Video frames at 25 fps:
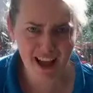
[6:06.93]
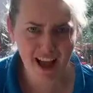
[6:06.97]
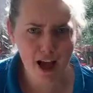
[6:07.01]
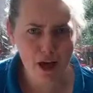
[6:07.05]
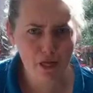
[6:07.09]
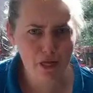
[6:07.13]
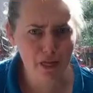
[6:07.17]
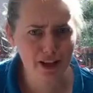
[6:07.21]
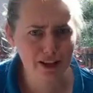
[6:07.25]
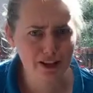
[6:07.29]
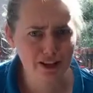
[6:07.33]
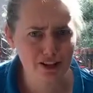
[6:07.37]

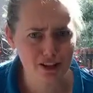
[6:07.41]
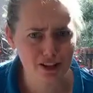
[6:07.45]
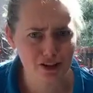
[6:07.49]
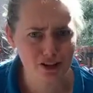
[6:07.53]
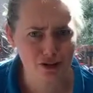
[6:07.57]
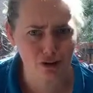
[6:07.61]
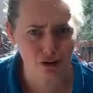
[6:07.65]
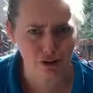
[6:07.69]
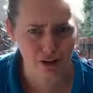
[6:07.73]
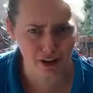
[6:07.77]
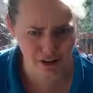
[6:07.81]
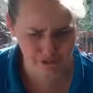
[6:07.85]
That's the
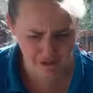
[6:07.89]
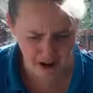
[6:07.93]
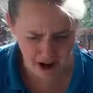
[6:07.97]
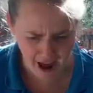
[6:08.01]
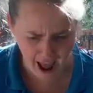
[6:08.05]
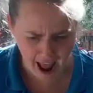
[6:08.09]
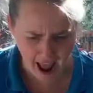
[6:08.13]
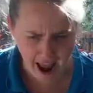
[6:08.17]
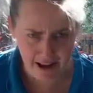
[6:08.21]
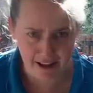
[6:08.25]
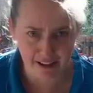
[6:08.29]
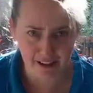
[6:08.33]
story
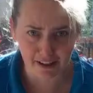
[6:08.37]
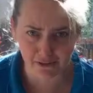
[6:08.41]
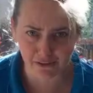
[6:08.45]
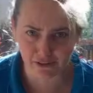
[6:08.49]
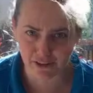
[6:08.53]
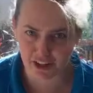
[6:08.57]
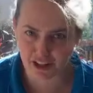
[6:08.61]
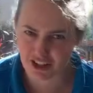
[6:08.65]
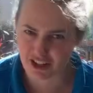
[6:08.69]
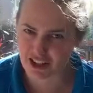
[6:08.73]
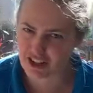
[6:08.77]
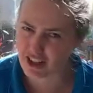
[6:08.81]
about
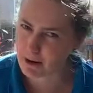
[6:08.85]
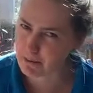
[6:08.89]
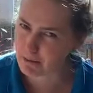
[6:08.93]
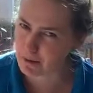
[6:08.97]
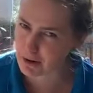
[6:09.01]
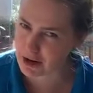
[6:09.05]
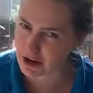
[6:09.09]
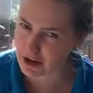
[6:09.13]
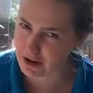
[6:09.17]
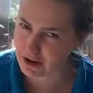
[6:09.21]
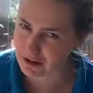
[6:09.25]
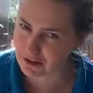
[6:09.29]
anglerfish. They're
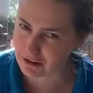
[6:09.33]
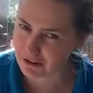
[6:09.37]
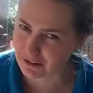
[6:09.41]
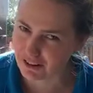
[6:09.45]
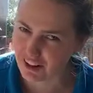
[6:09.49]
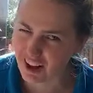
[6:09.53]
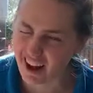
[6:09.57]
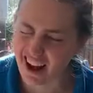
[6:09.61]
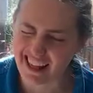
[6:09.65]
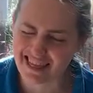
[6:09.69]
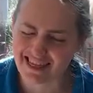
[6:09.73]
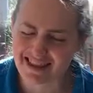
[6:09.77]
pretty cool.
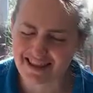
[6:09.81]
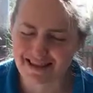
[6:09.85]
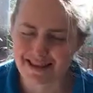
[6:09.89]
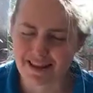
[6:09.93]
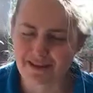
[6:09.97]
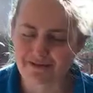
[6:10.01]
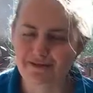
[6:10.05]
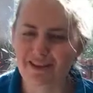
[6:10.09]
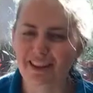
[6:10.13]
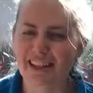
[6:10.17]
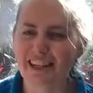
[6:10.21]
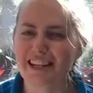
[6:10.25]
I think
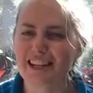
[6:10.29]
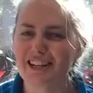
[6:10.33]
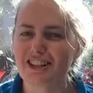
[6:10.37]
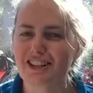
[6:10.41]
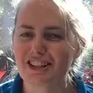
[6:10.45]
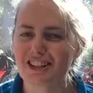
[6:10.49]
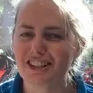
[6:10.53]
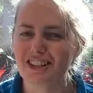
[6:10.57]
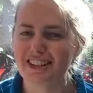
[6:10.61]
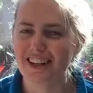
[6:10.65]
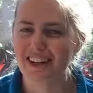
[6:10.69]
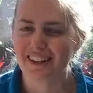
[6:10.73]
they're really
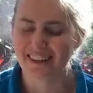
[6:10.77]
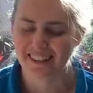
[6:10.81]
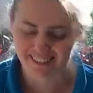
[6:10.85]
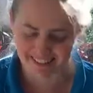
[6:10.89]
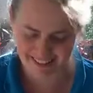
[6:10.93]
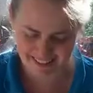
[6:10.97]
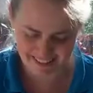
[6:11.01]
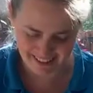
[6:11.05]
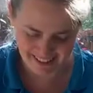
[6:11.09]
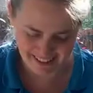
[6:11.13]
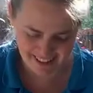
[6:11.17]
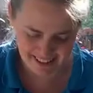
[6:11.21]
interesting.
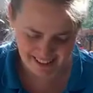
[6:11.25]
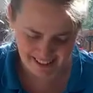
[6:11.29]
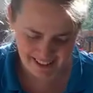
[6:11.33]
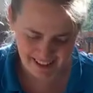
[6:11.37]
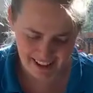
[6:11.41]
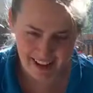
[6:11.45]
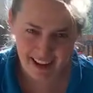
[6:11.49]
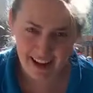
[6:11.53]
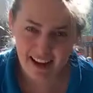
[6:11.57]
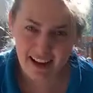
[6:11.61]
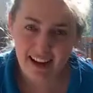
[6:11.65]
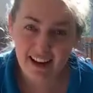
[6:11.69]

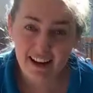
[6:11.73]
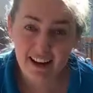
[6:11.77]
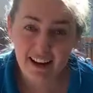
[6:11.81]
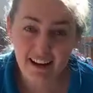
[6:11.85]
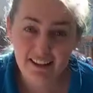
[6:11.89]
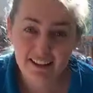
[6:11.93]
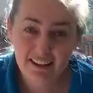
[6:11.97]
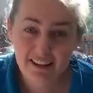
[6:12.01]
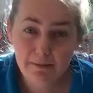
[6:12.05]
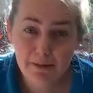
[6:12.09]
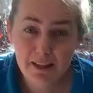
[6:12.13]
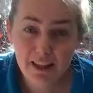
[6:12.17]
Now,
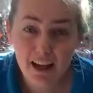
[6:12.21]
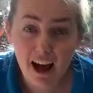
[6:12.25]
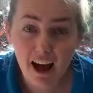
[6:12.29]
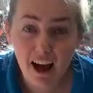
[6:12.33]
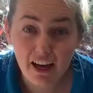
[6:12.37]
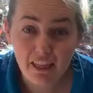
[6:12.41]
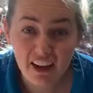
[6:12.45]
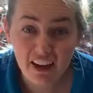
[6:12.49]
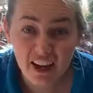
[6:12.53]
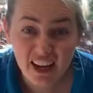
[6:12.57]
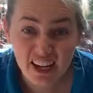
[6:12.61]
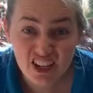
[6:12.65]
some of the
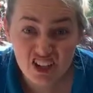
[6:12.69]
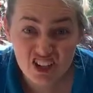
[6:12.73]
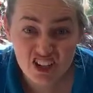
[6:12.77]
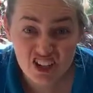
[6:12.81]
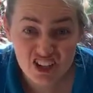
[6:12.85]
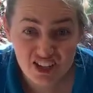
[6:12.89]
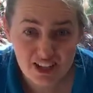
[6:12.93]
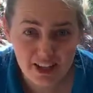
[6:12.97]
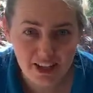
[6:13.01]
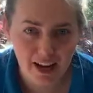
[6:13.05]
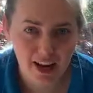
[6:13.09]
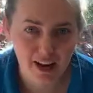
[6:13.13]
other
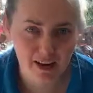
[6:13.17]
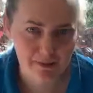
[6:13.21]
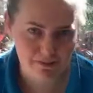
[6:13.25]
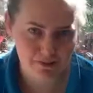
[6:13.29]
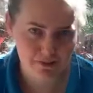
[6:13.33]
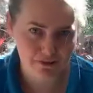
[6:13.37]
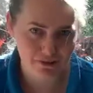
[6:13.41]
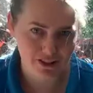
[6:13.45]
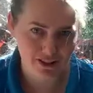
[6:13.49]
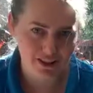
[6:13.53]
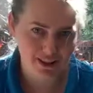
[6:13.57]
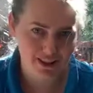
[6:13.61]
interesting
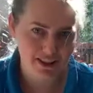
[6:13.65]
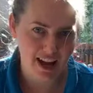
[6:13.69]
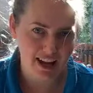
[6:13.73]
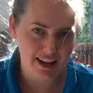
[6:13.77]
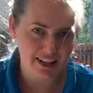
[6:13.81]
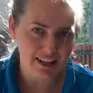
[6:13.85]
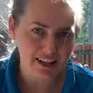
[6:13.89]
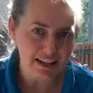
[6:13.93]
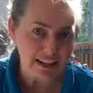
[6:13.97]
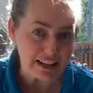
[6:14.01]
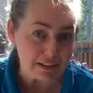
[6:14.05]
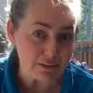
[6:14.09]
animals that
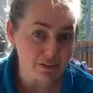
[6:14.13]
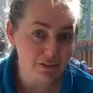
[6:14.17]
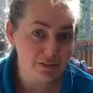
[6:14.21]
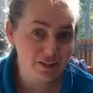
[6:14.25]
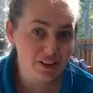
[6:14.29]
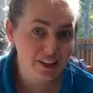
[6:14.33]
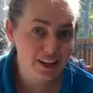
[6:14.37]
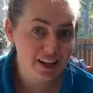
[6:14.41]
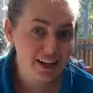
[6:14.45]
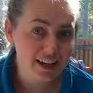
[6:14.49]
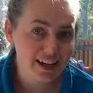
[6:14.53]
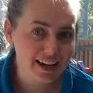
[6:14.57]
live
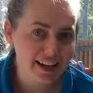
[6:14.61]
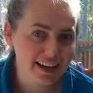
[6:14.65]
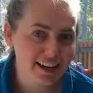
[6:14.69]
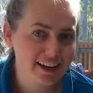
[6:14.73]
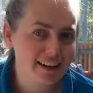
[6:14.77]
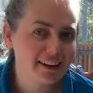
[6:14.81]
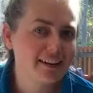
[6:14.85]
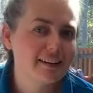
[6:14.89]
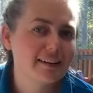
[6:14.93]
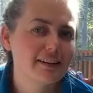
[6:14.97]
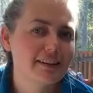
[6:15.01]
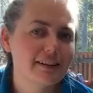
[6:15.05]

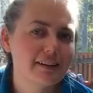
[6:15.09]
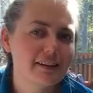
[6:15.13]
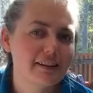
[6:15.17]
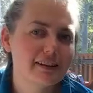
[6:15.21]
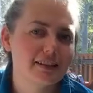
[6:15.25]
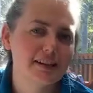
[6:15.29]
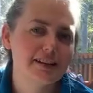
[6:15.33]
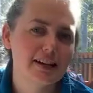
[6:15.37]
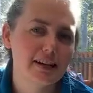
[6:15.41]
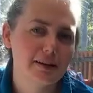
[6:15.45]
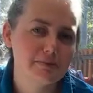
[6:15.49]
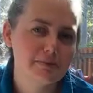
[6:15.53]
in the
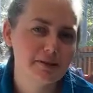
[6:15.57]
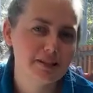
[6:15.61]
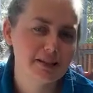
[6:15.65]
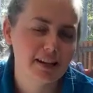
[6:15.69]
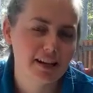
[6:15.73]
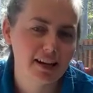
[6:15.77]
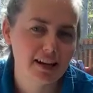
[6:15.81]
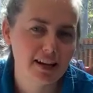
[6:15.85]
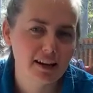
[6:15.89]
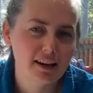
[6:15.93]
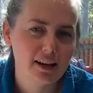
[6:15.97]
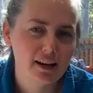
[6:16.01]
deep
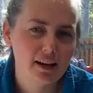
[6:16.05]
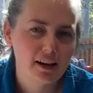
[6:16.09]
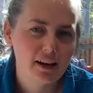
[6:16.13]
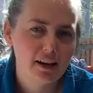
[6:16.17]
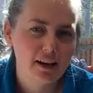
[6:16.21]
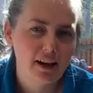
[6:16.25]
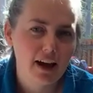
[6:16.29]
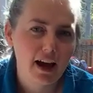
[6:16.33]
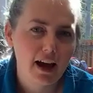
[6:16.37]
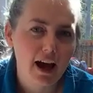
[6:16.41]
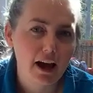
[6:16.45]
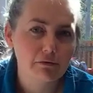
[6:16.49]
sea
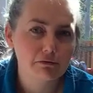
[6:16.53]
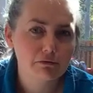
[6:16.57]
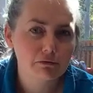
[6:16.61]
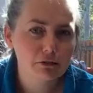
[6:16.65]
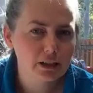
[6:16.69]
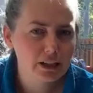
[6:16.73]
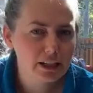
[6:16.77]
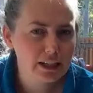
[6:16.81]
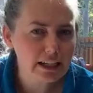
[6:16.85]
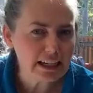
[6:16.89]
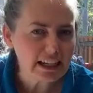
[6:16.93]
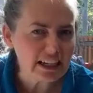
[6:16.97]
have
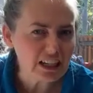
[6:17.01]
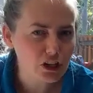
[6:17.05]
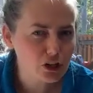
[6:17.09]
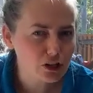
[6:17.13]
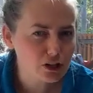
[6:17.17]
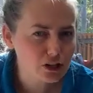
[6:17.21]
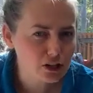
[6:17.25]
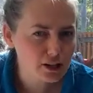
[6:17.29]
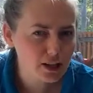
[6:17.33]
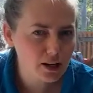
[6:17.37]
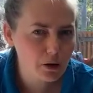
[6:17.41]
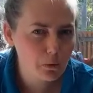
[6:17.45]
really
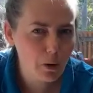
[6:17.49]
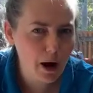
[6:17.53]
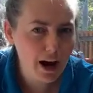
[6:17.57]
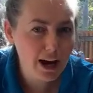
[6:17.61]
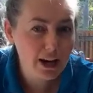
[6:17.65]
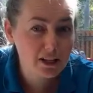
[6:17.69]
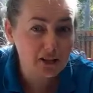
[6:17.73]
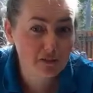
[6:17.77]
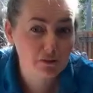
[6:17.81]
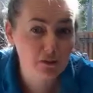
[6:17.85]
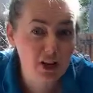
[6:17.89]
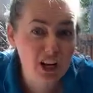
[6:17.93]
interesting
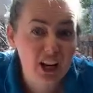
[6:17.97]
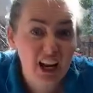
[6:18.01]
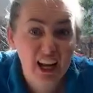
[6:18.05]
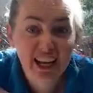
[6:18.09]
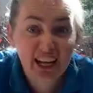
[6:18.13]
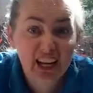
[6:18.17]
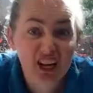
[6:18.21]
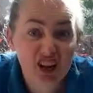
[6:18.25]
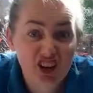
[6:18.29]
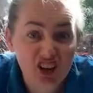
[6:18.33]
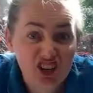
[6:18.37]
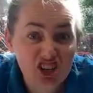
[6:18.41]
ways of
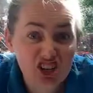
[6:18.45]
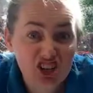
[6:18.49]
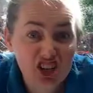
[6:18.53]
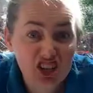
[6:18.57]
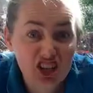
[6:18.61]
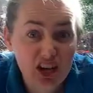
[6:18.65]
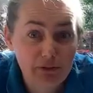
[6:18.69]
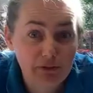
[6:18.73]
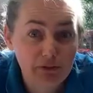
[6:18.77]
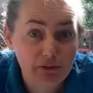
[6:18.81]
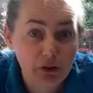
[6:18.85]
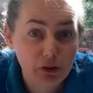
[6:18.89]
clinging onto
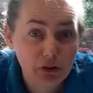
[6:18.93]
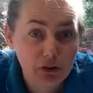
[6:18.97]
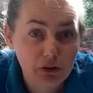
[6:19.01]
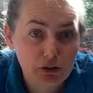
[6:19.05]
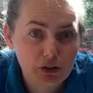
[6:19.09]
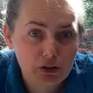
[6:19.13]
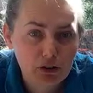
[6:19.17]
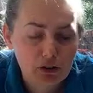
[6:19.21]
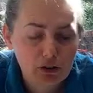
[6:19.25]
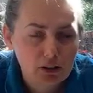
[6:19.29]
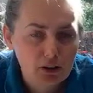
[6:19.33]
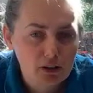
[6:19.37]
their food,